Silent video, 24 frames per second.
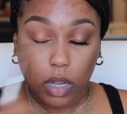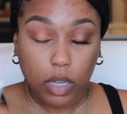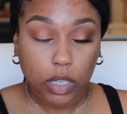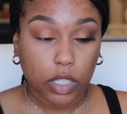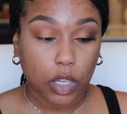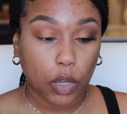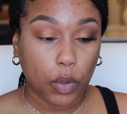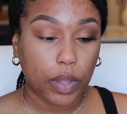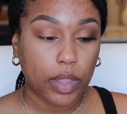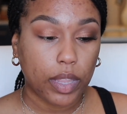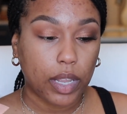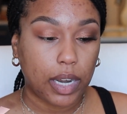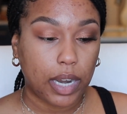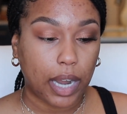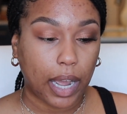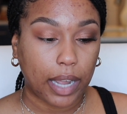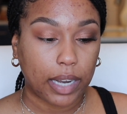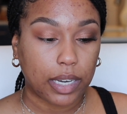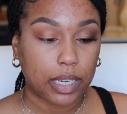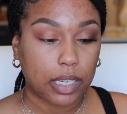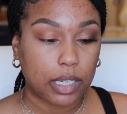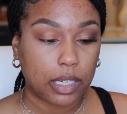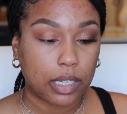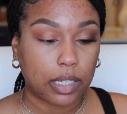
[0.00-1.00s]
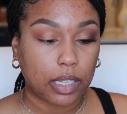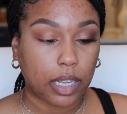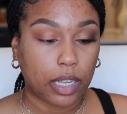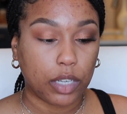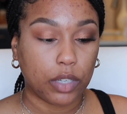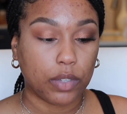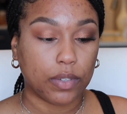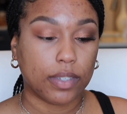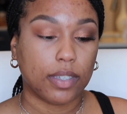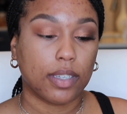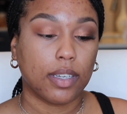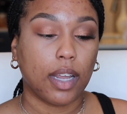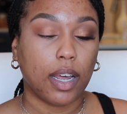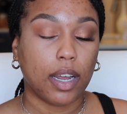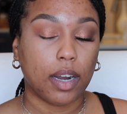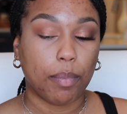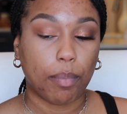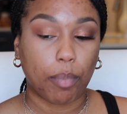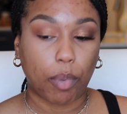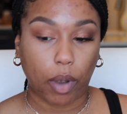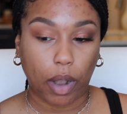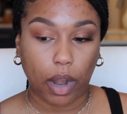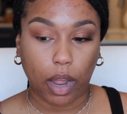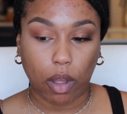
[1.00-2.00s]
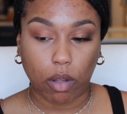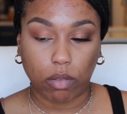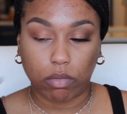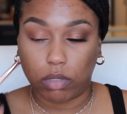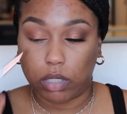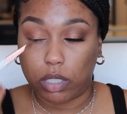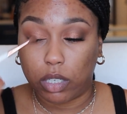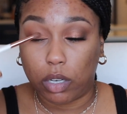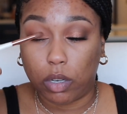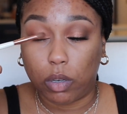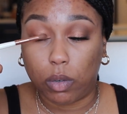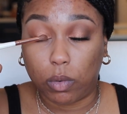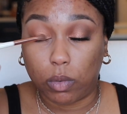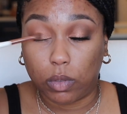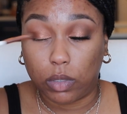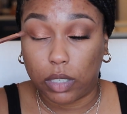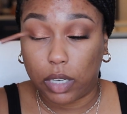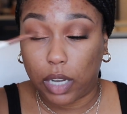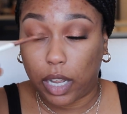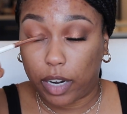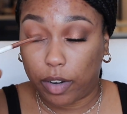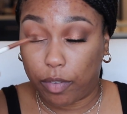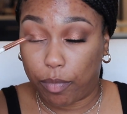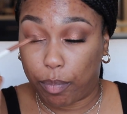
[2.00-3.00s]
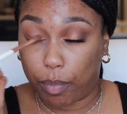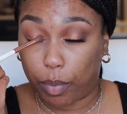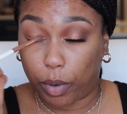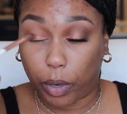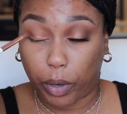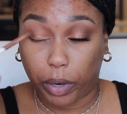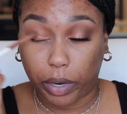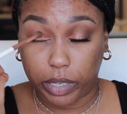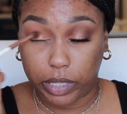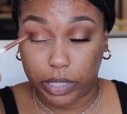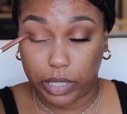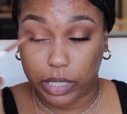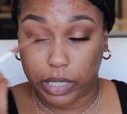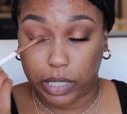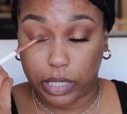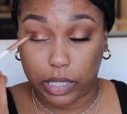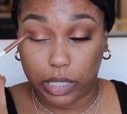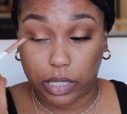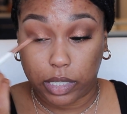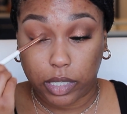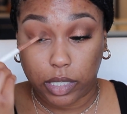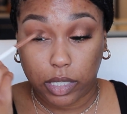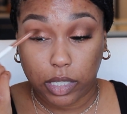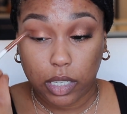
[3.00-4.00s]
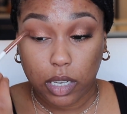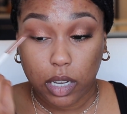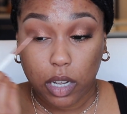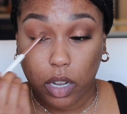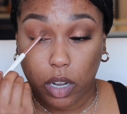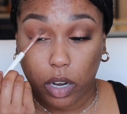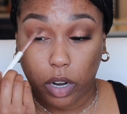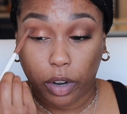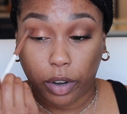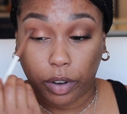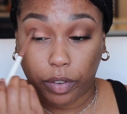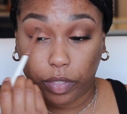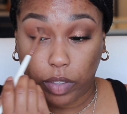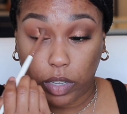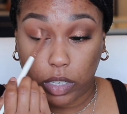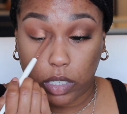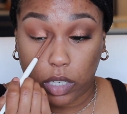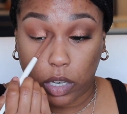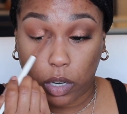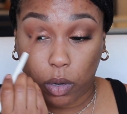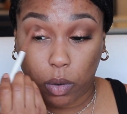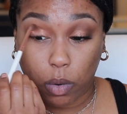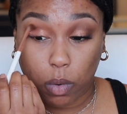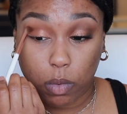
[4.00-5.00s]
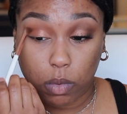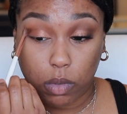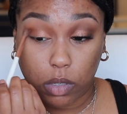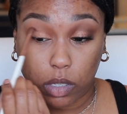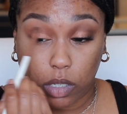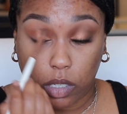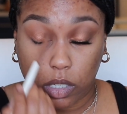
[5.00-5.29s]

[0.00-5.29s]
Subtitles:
So in the 90s, they used a lot of brown tones, a lot of burgundies, earthy tones.